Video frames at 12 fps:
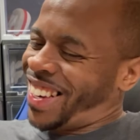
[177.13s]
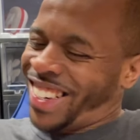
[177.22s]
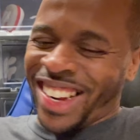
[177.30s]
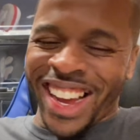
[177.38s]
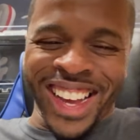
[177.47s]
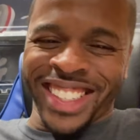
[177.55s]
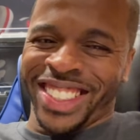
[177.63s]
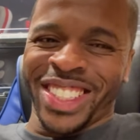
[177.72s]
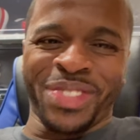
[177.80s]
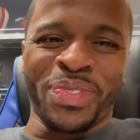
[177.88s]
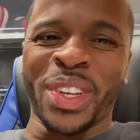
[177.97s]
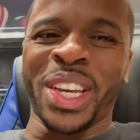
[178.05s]
That's
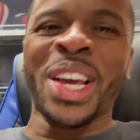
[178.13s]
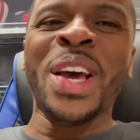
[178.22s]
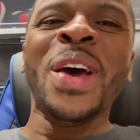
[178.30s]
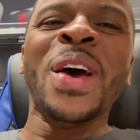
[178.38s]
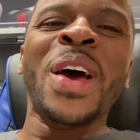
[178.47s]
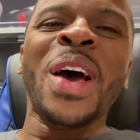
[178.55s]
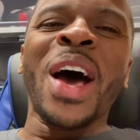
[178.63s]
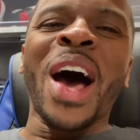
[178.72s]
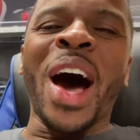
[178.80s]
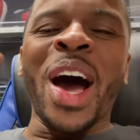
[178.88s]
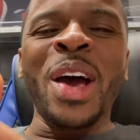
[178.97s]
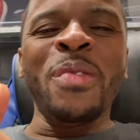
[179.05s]
just me.
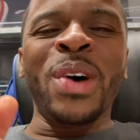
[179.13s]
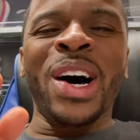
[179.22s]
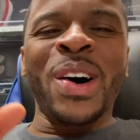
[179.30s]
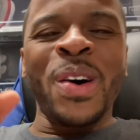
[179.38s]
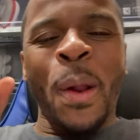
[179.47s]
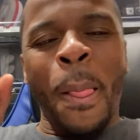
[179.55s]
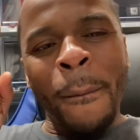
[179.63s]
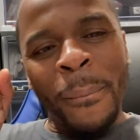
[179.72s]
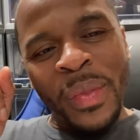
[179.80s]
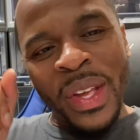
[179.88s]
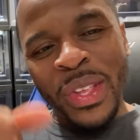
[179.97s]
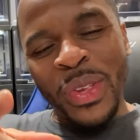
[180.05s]
I am out,
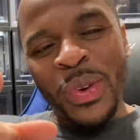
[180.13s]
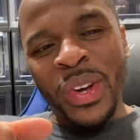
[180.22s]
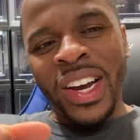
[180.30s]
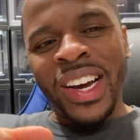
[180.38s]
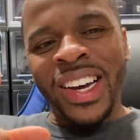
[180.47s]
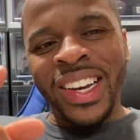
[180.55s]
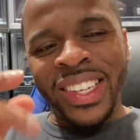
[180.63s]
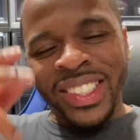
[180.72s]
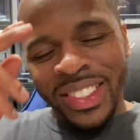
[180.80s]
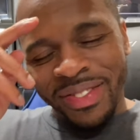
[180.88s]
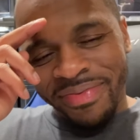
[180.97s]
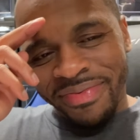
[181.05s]
and you
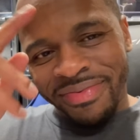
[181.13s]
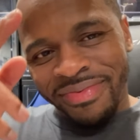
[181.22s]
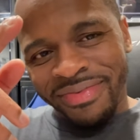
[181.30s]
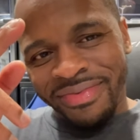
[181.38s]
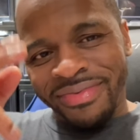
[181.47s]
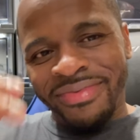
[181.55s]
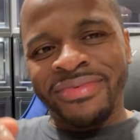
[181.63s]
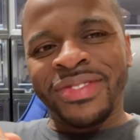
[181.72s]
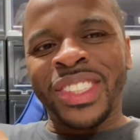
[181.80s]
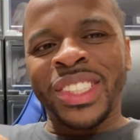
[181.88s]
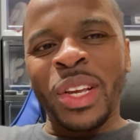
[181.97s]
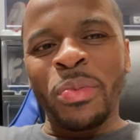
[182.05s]
guys stay